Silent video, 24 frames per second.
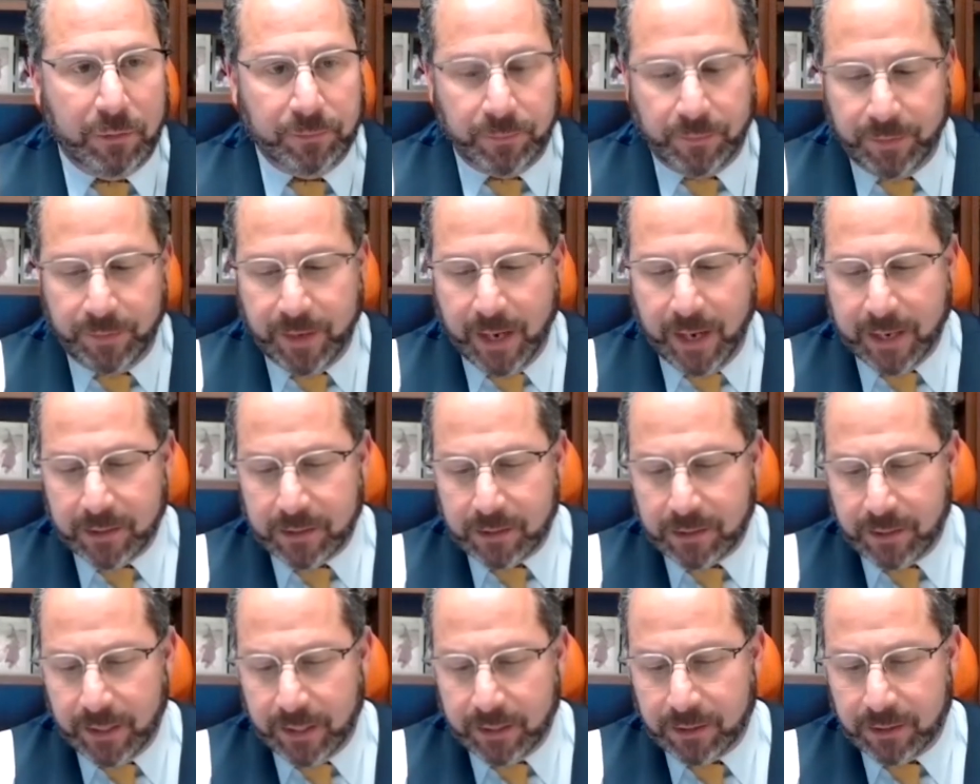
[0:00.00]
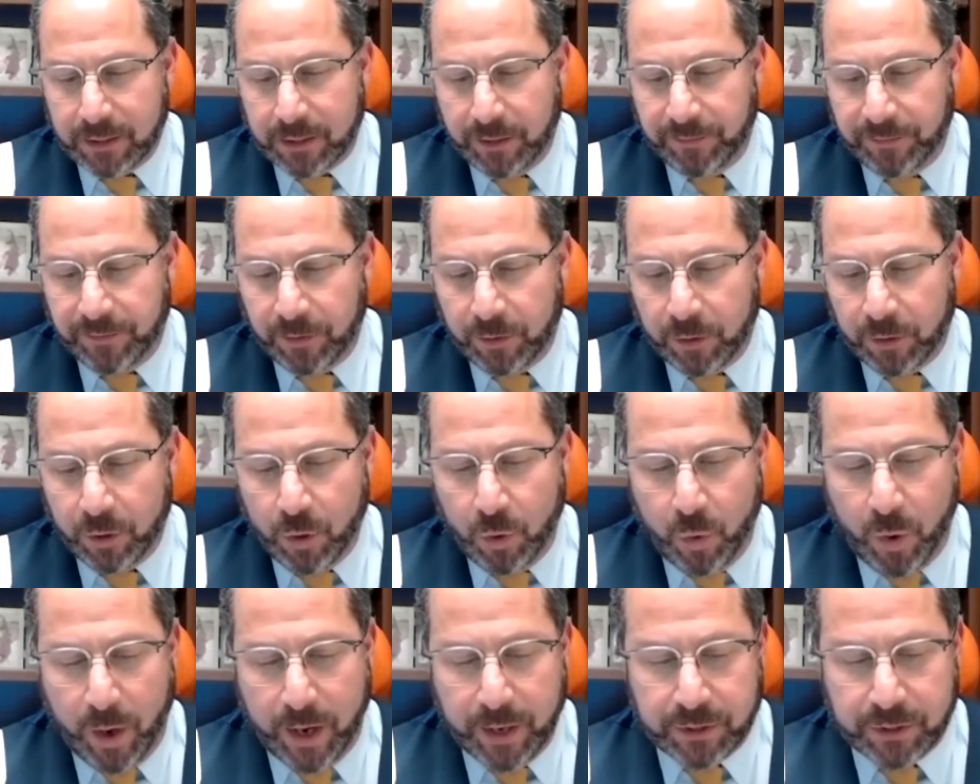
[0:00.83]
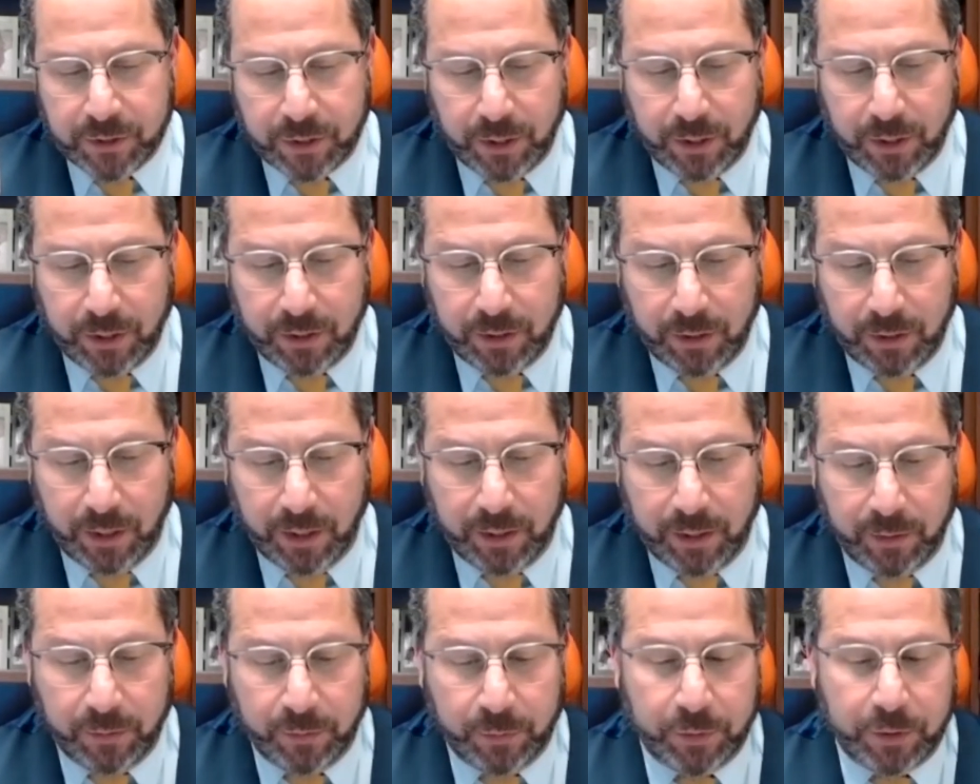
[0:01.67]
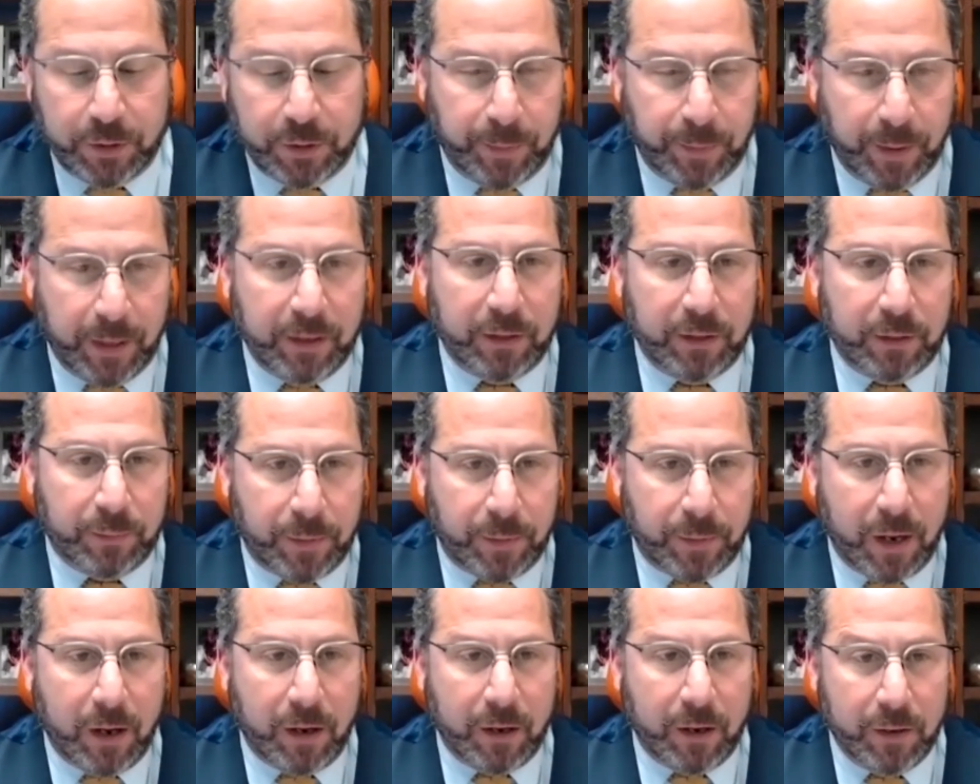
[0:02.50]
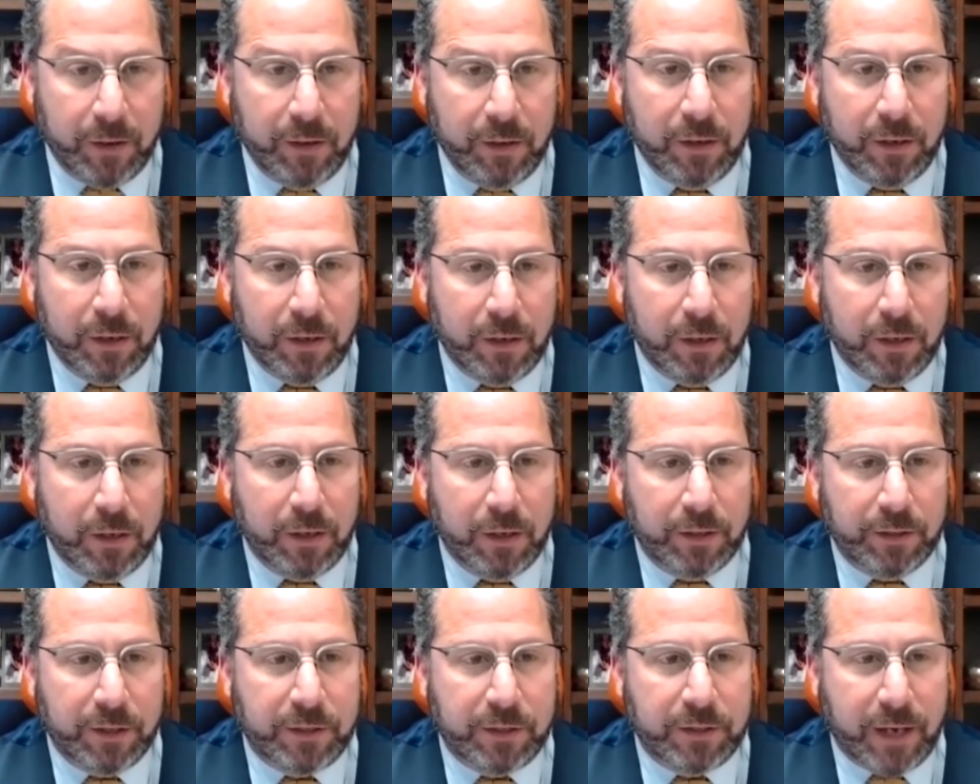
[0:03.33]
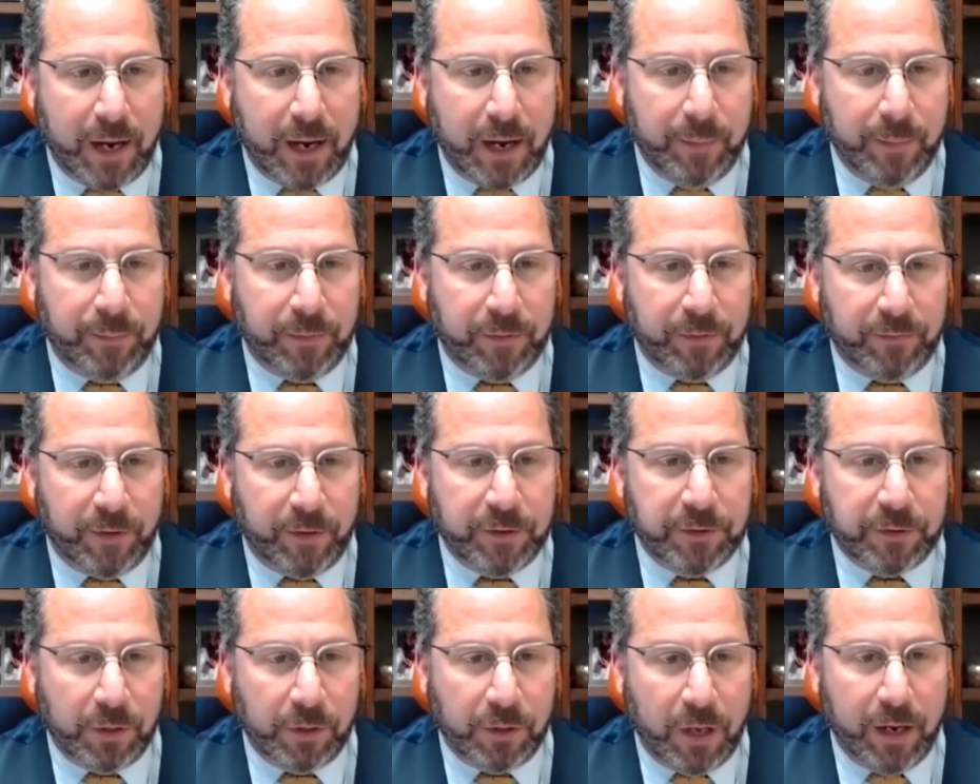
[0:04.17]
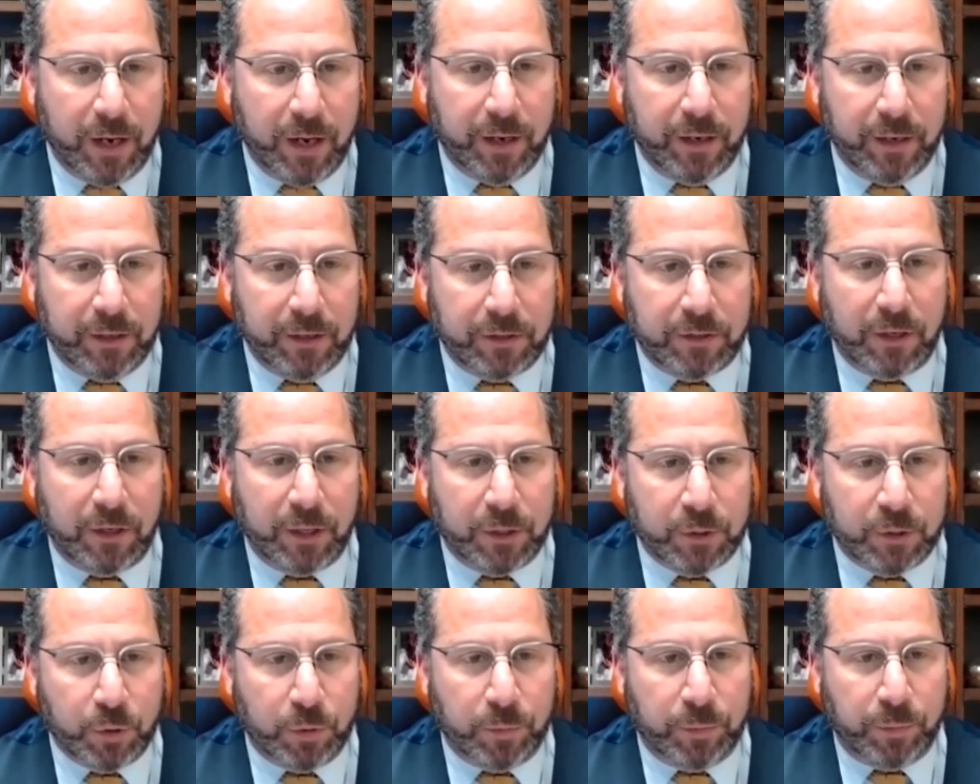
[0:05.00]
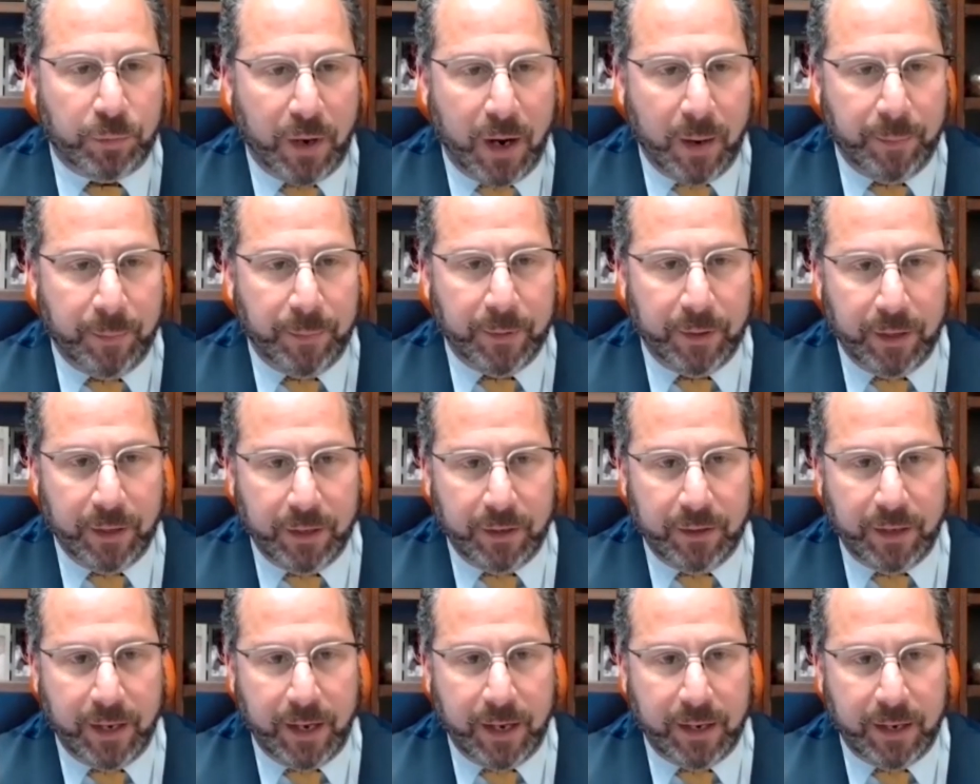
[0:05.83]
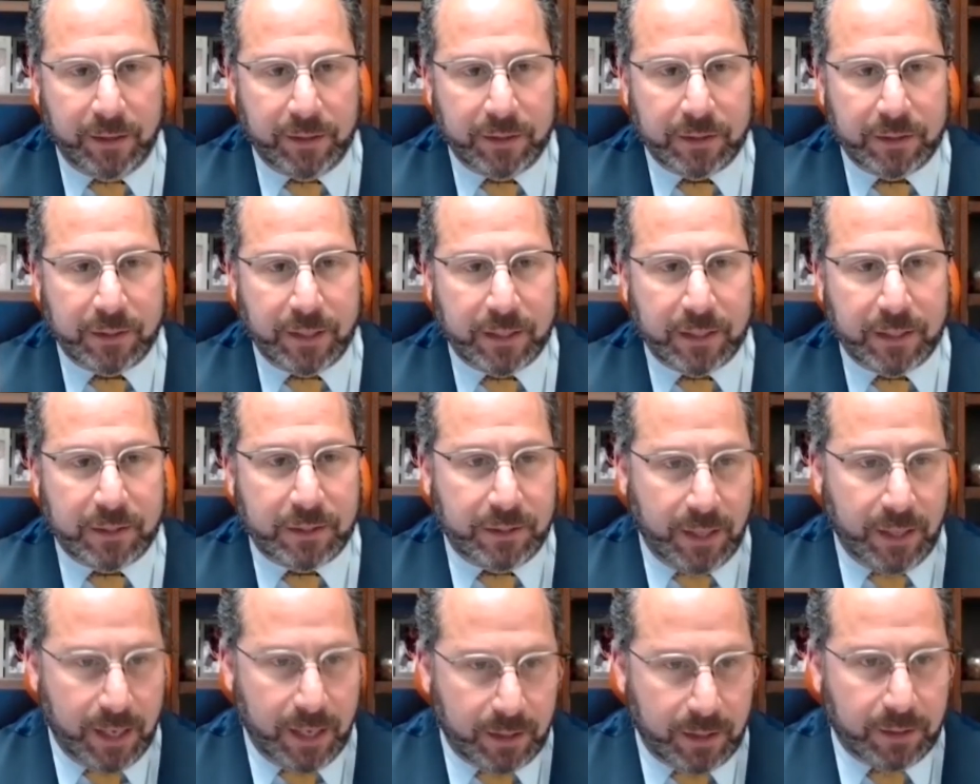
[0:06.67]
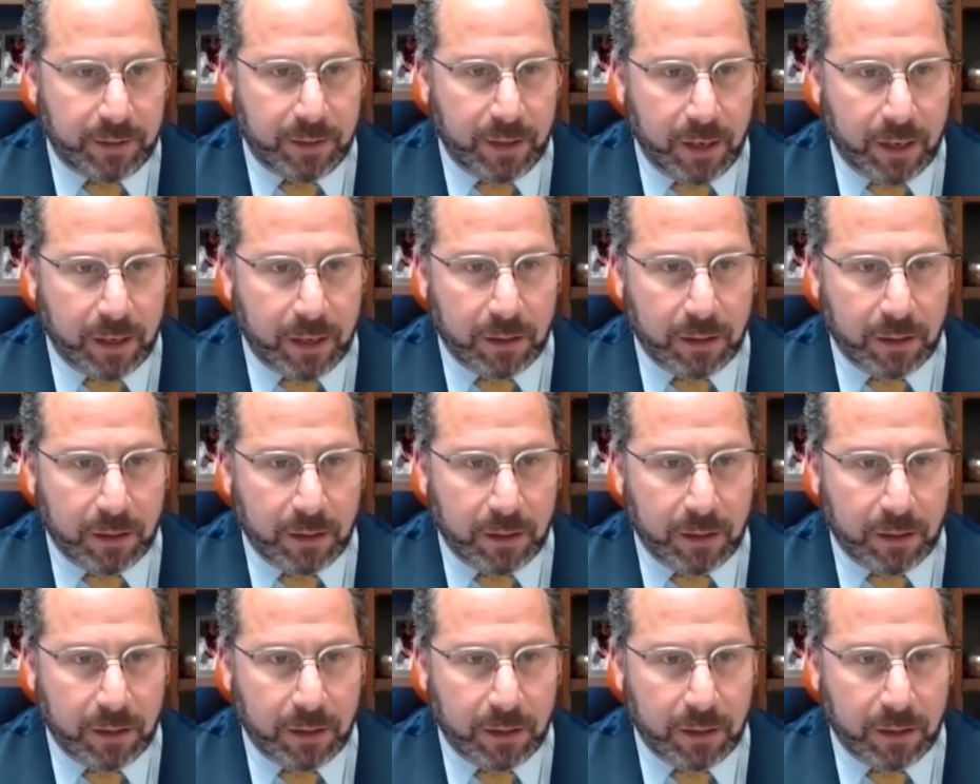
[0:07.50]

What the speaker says: that's a difficult question, and it would depend upon the type of underlying intellectual property that is at stake there.